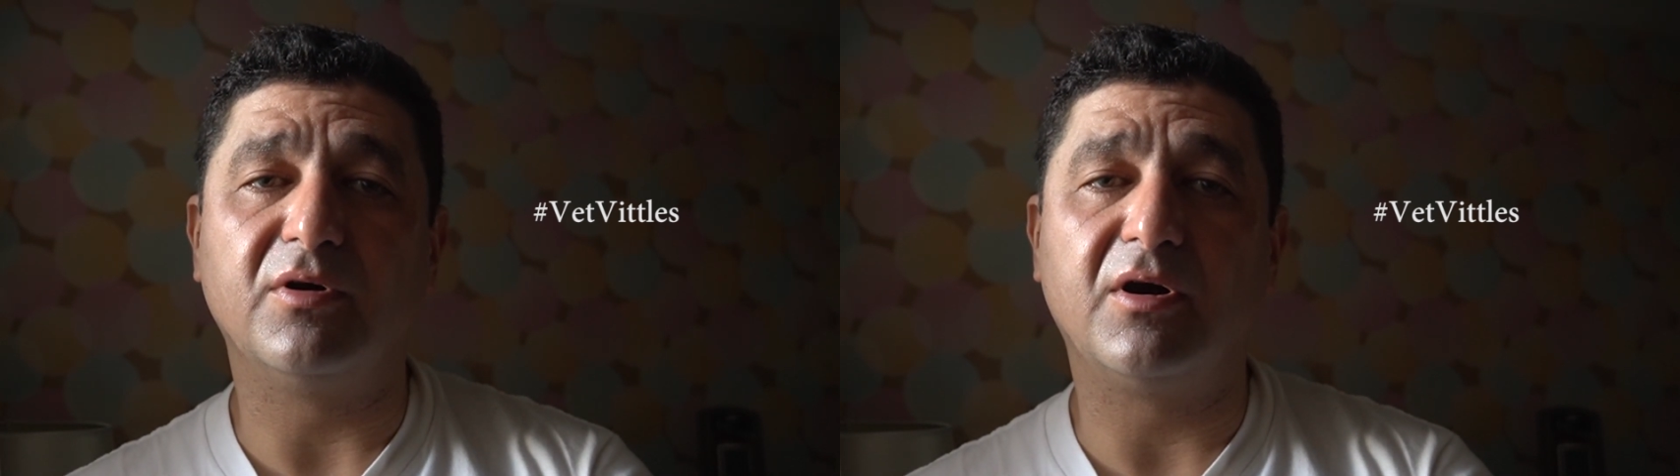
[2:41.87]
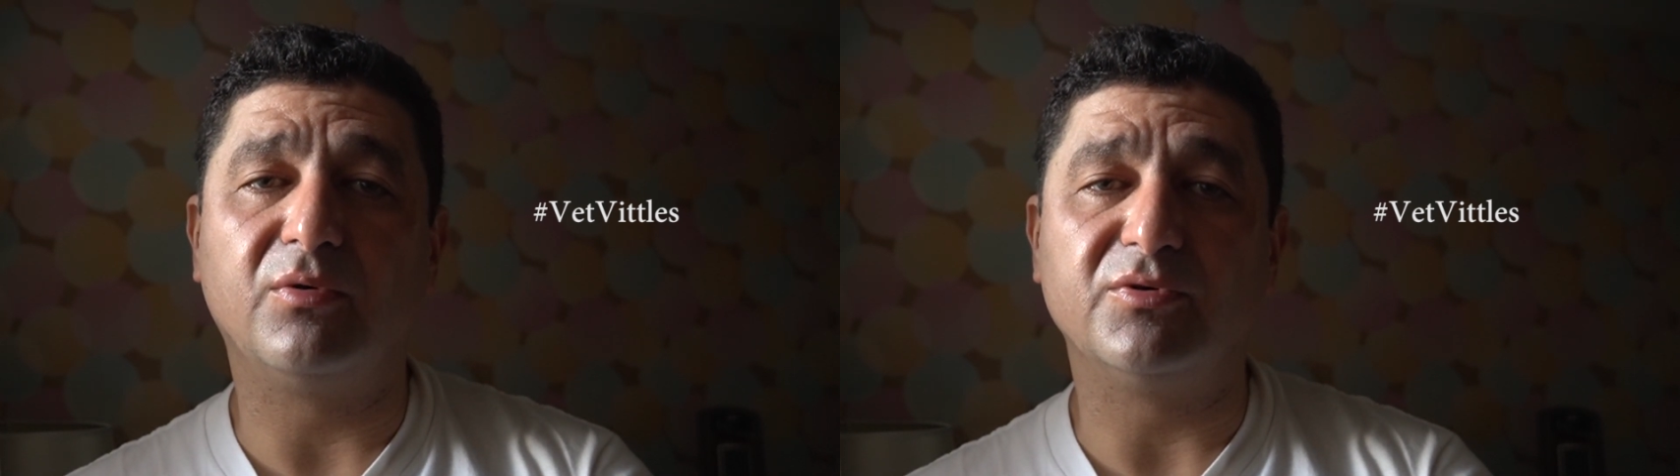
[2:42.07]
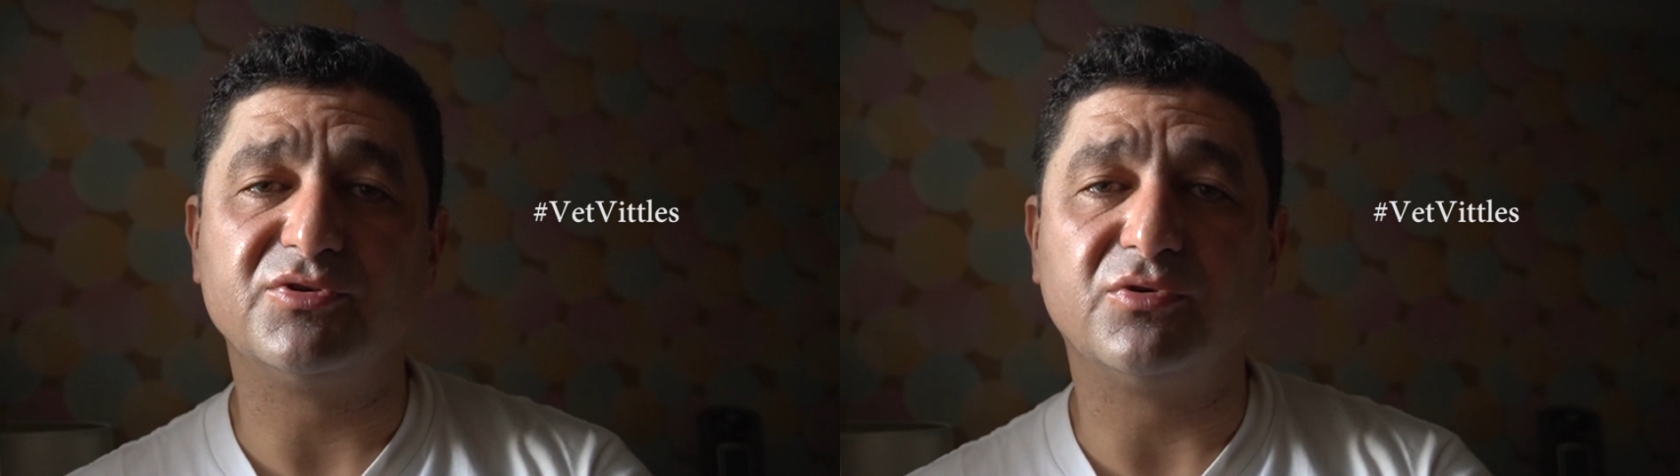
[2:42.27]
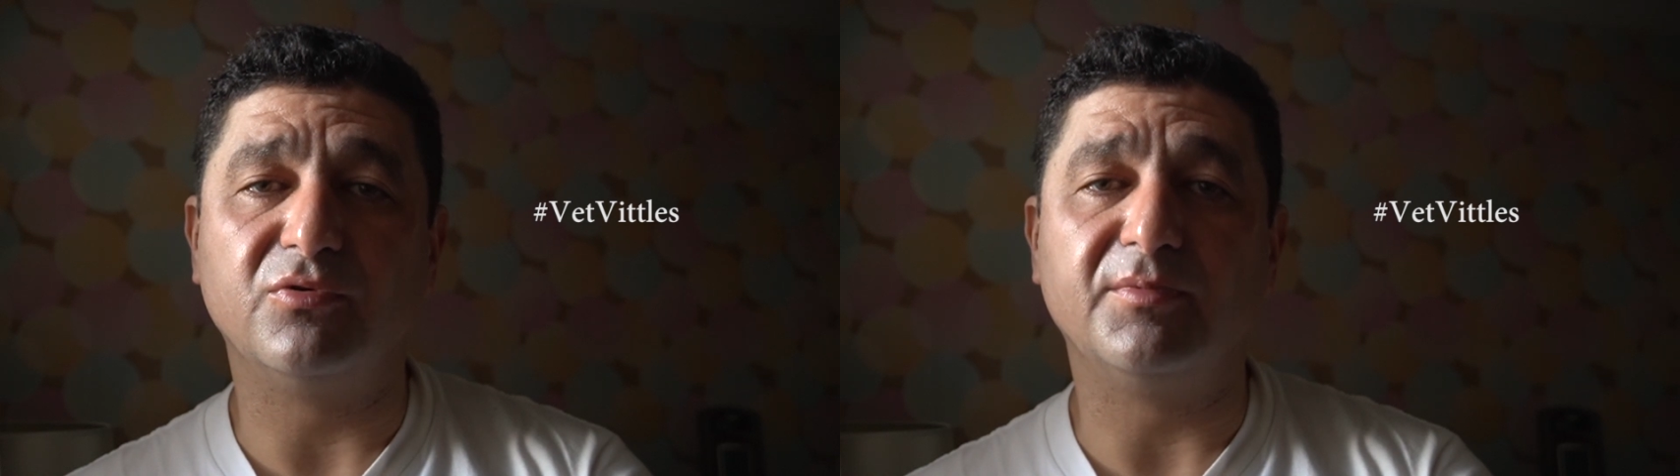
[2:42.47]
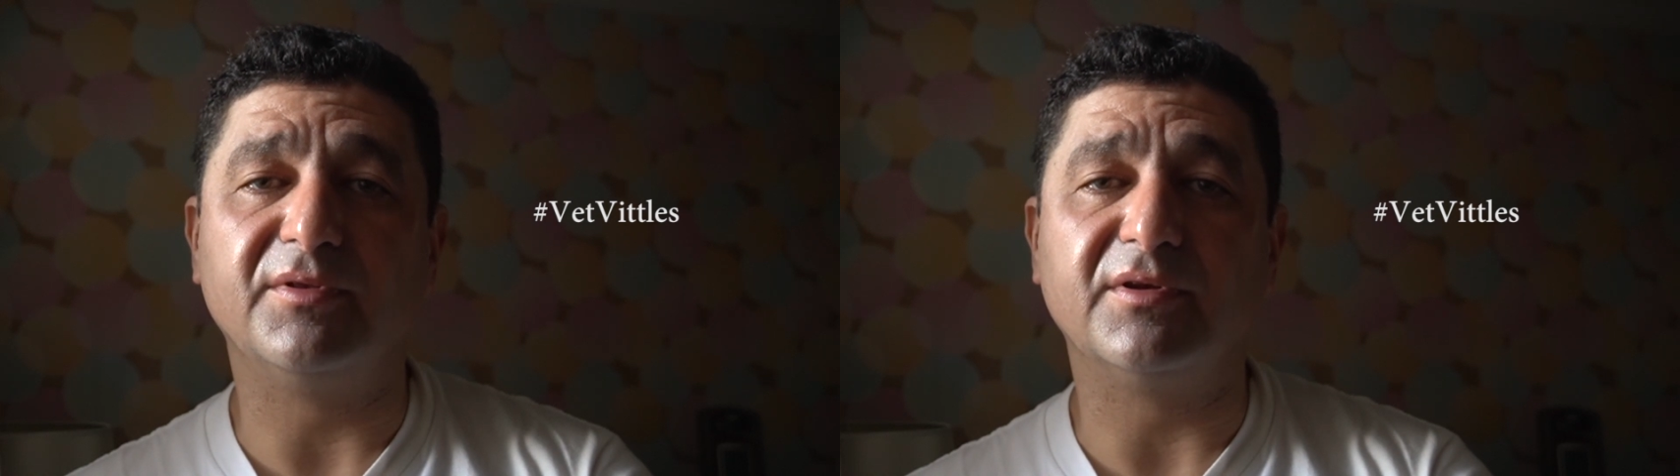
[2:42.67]
hours,
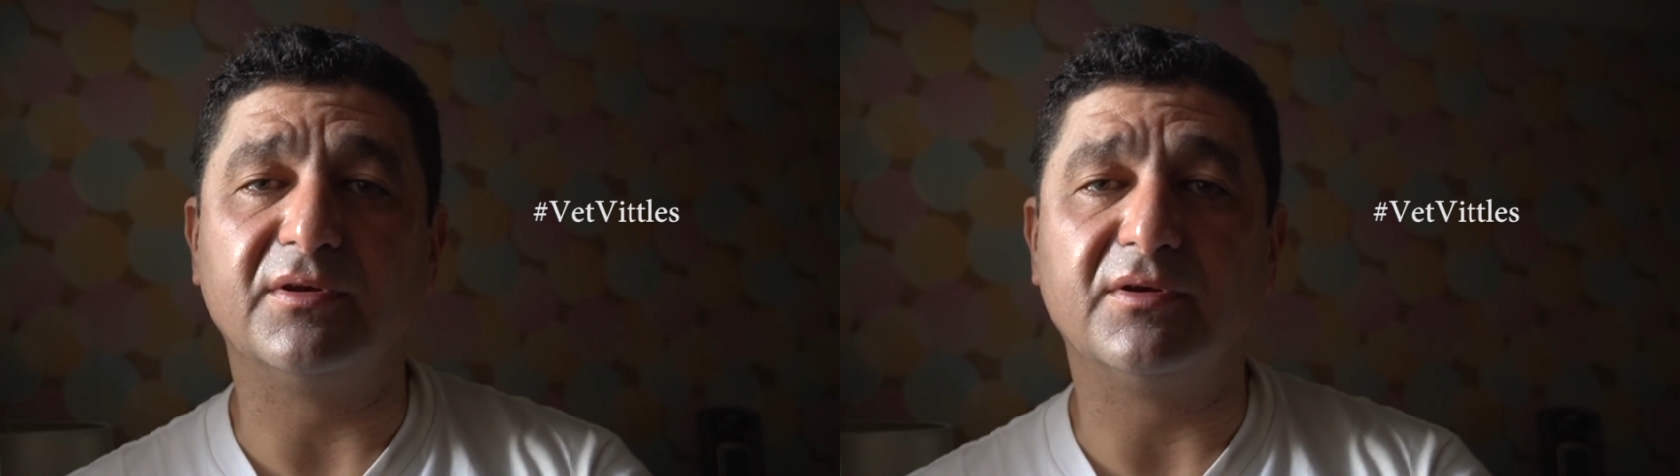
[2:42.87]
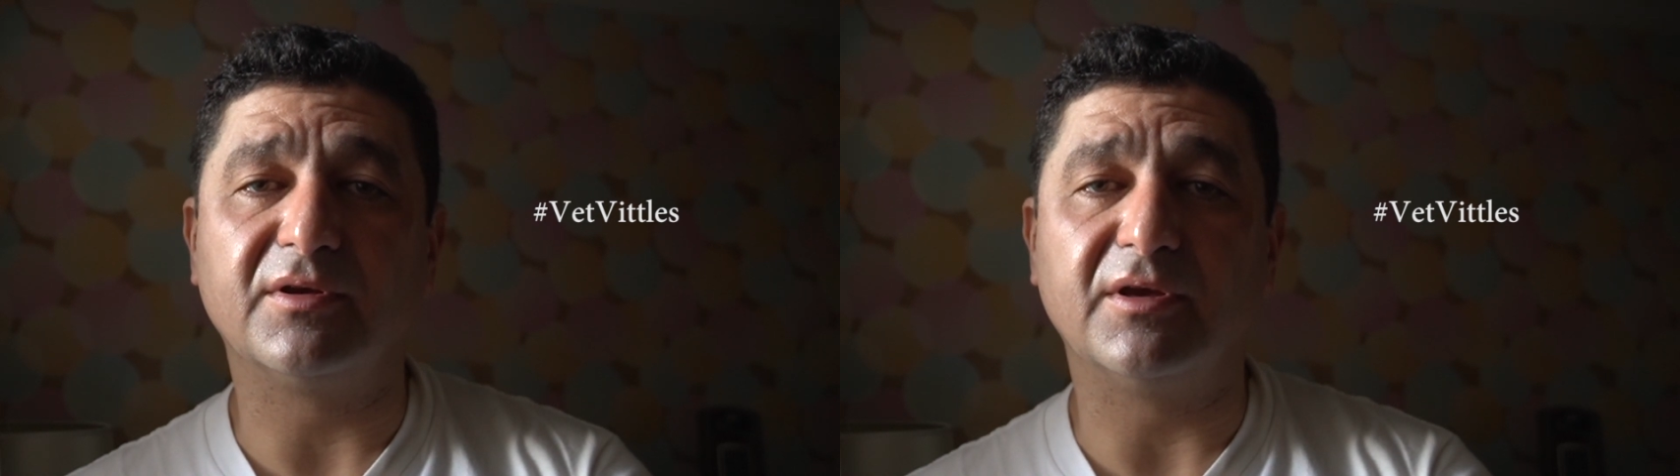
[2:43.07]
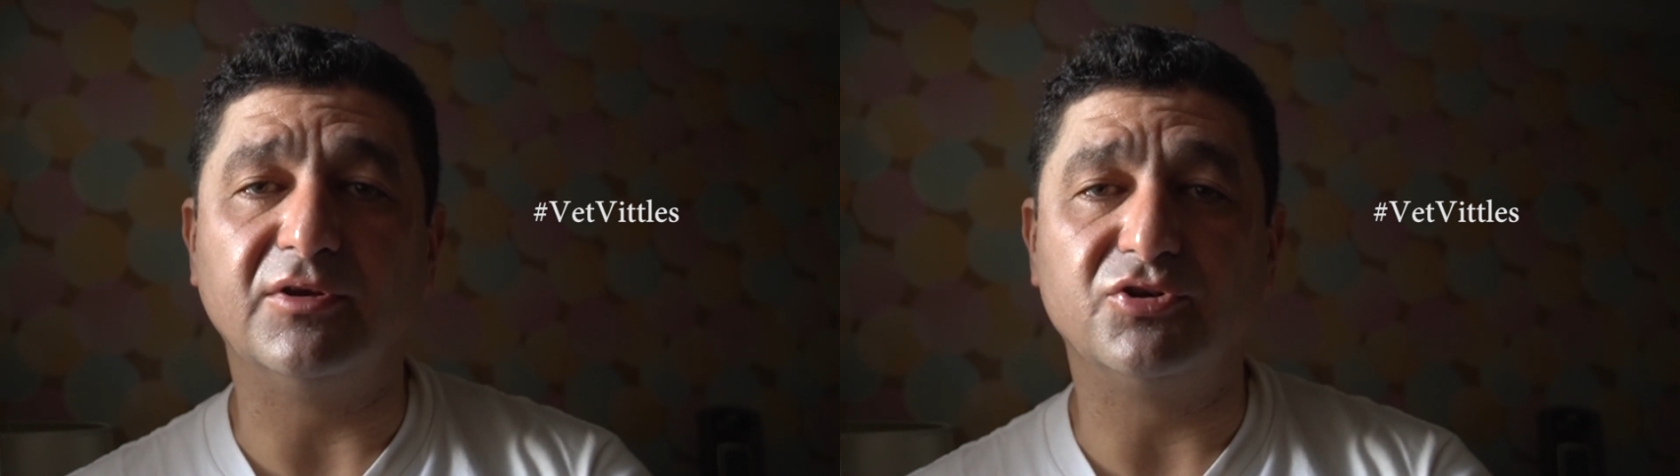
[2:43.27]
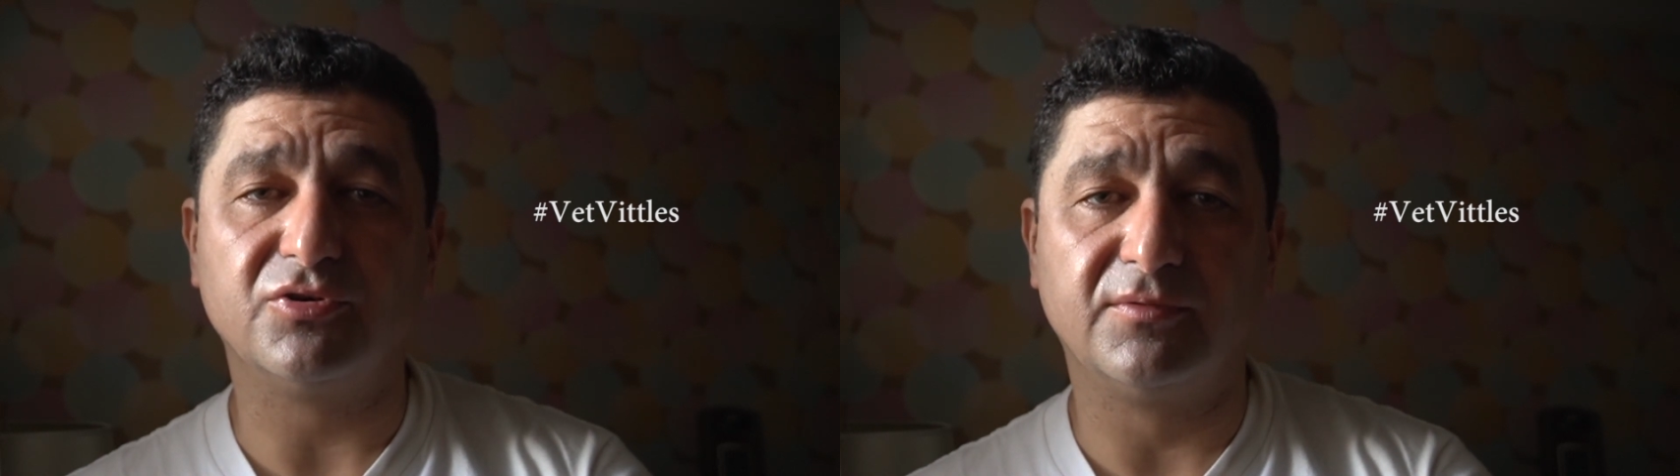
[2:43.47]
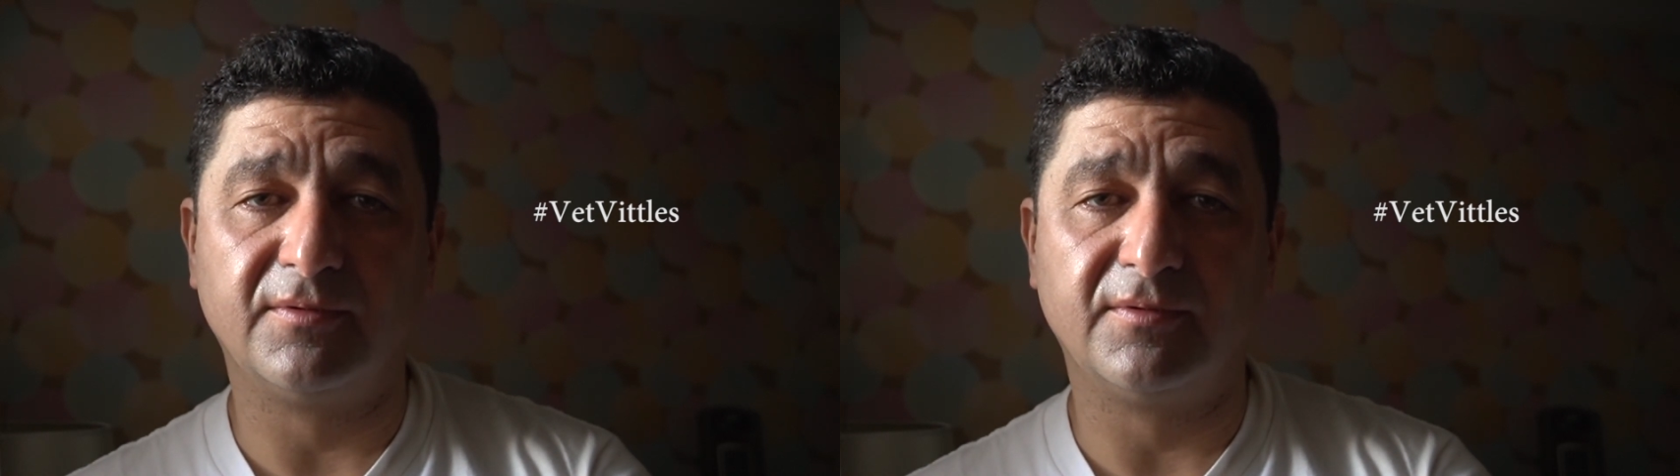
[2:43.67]
opened the cage.